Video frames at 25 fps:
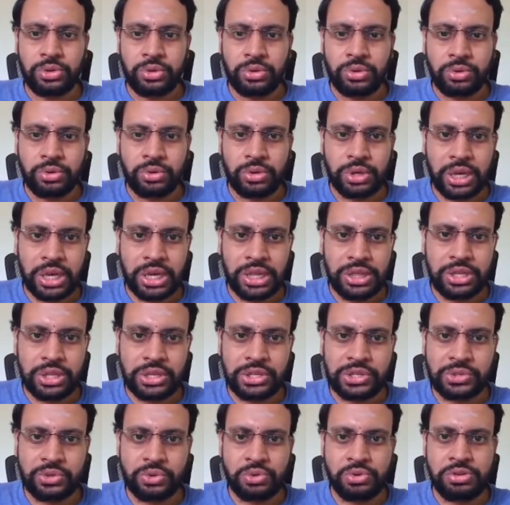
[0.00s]
okay,
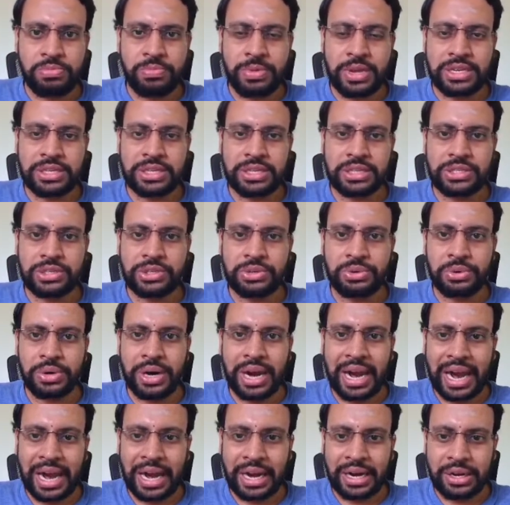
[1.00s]
these two images you
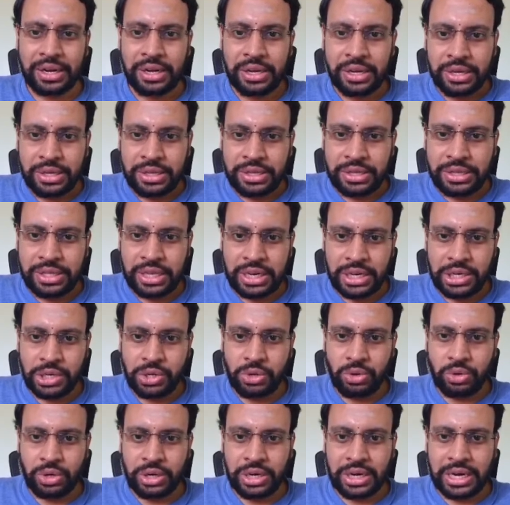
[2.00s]
add. Then you
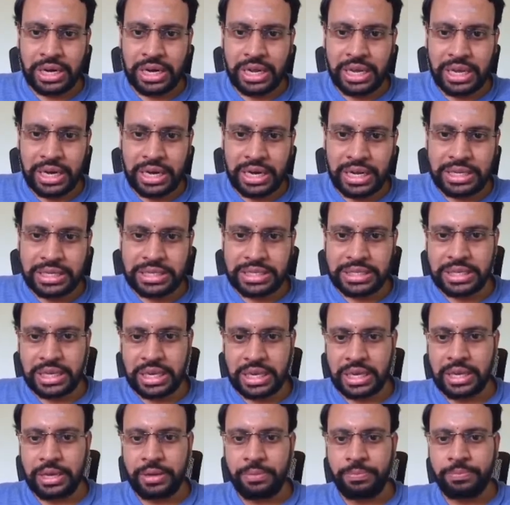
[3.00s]
could clearly
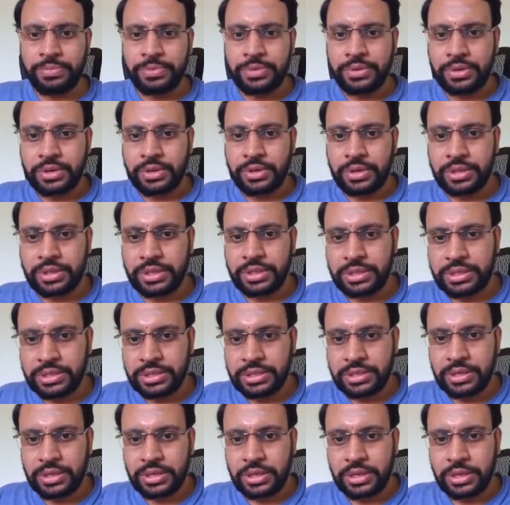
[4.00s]
see in
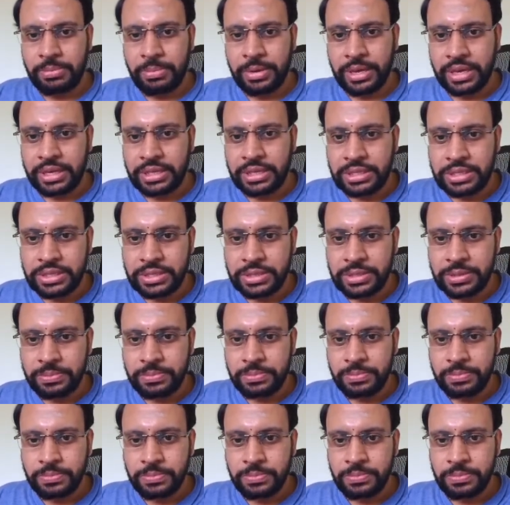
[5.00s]
this image
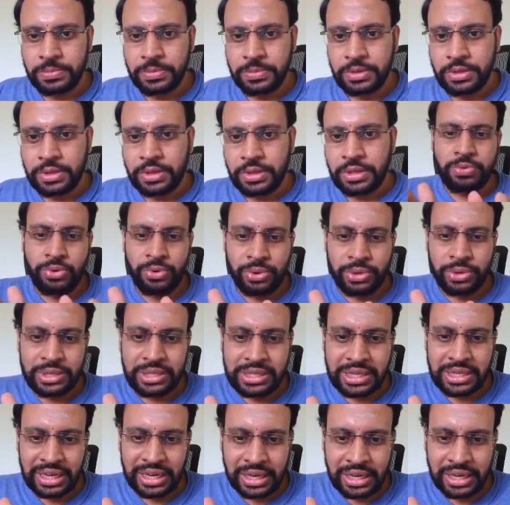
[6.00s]

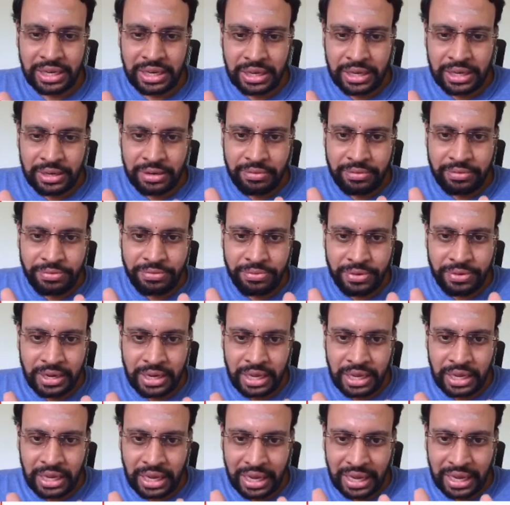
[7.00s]
bones are
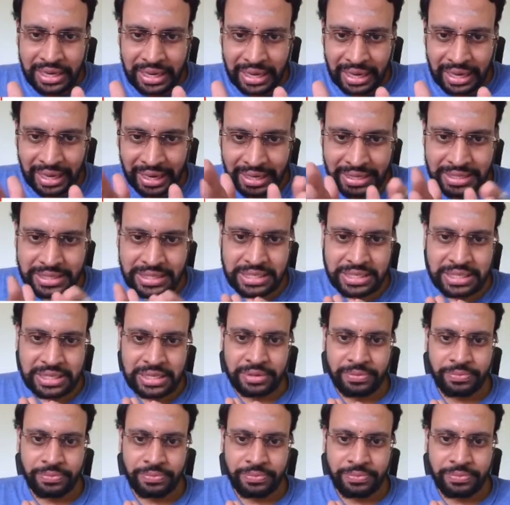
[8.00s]
very enhanced.